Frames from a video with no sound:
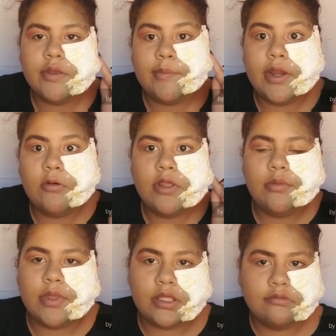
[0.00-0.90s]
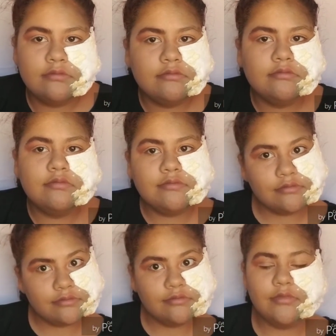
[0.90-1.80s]
bear with me.
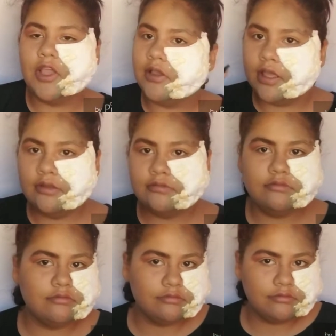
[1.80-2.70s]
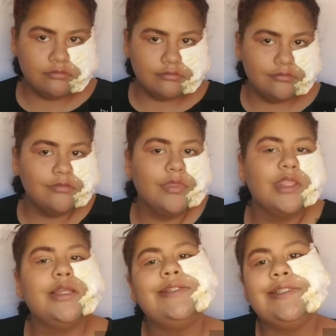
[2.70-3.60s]
Okay?
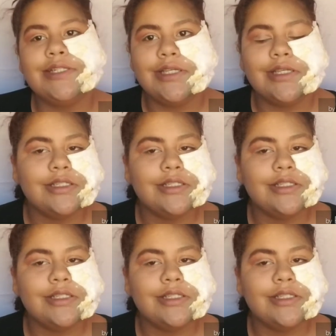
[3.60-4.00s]
Cheese.